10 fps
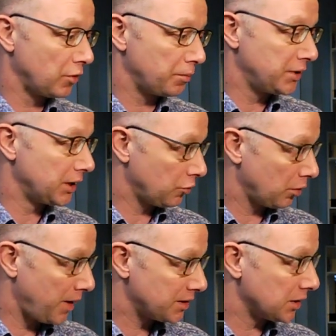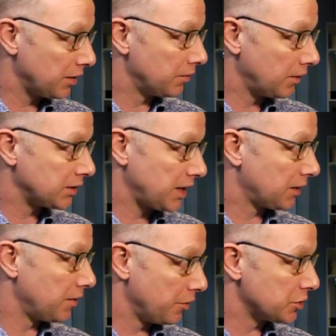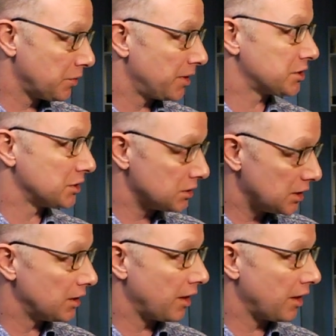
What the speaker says: not being dogmatic in exactly those questions in